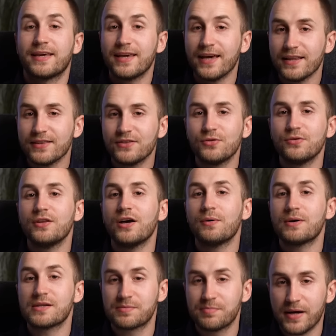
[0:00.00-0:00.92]
Get to
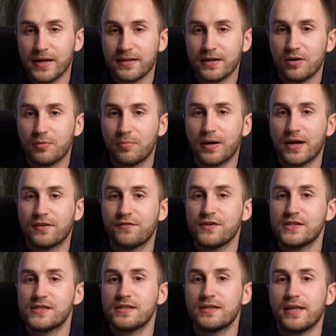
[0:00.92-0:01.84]
know us better by
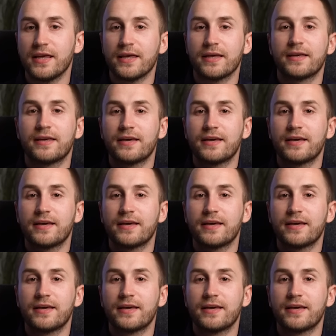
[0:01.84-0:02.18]
visiting